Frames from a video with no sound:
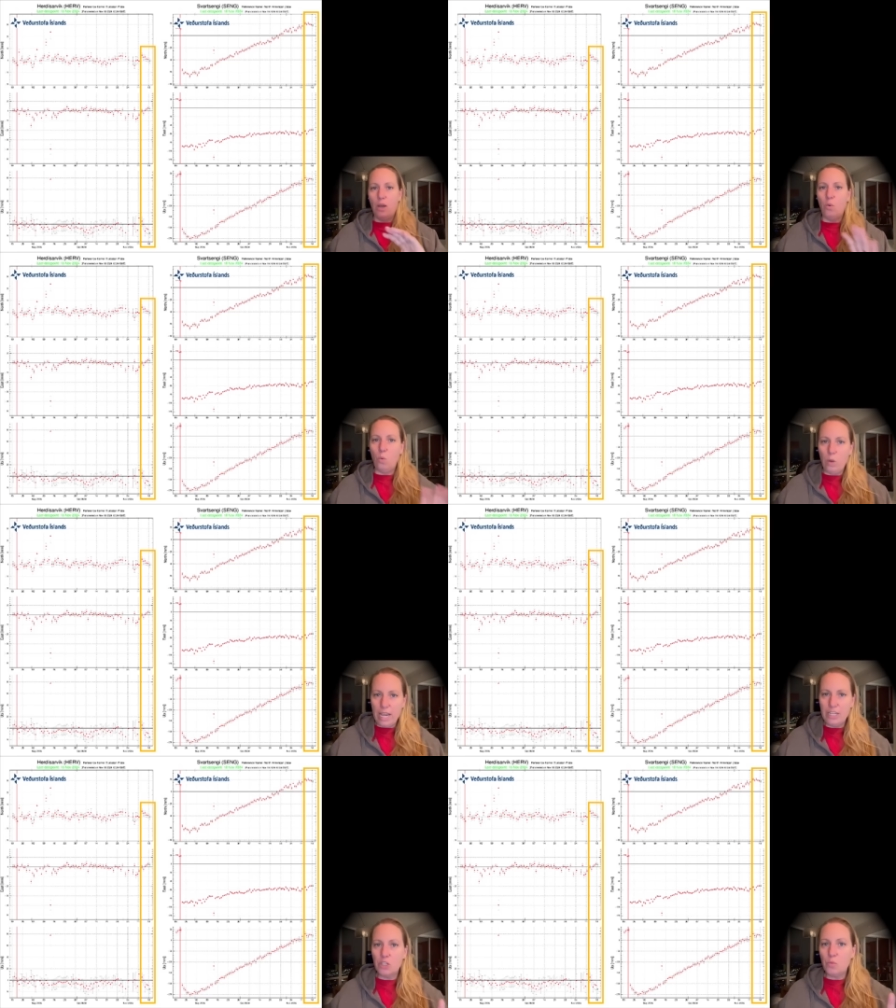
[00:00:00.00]

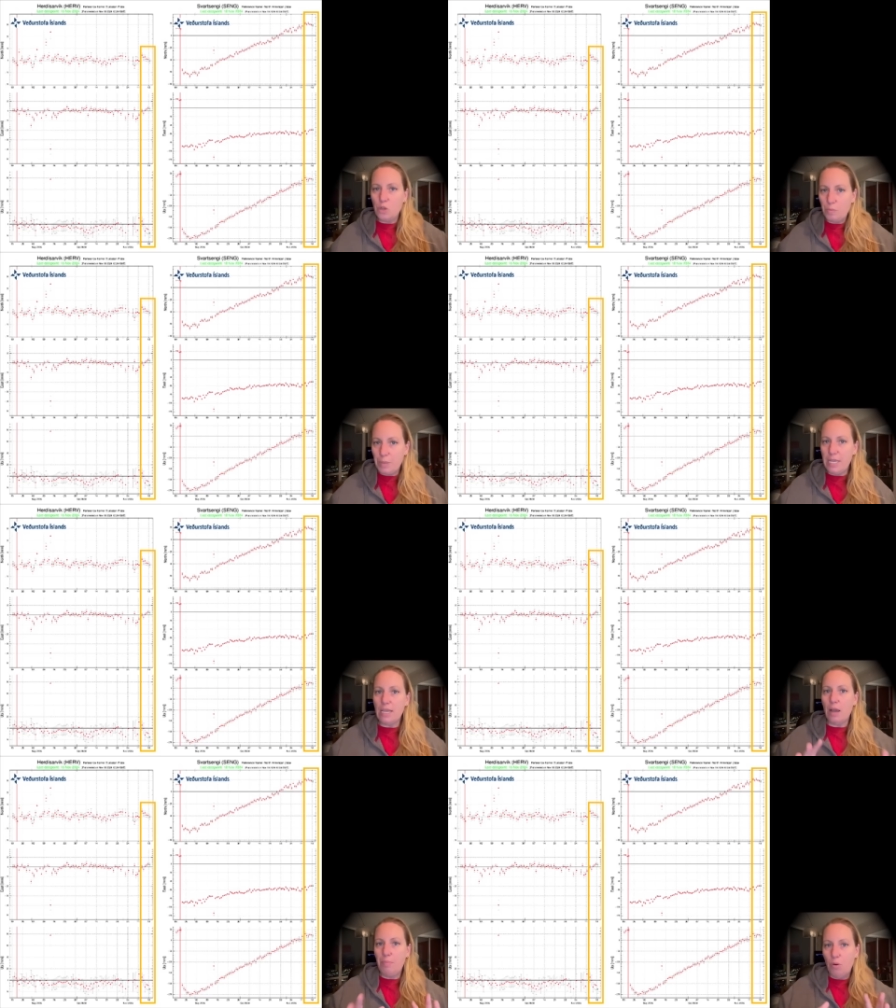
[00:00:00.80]
which would
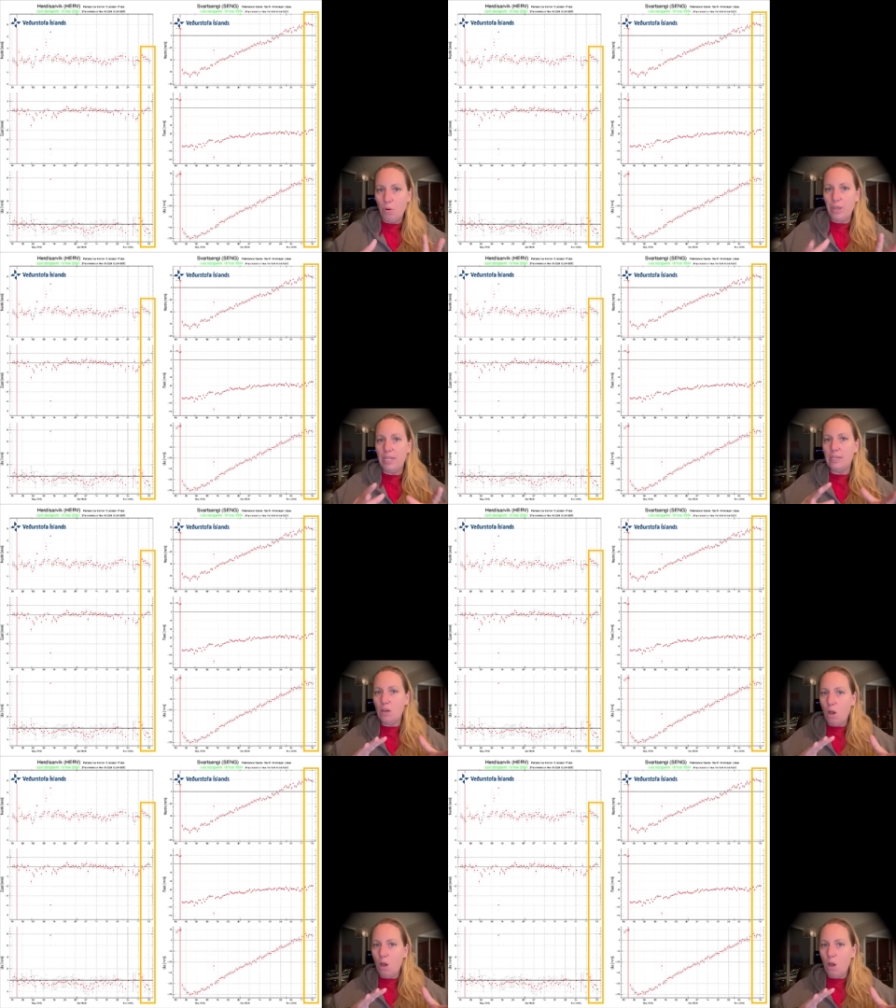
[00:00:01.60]
be a point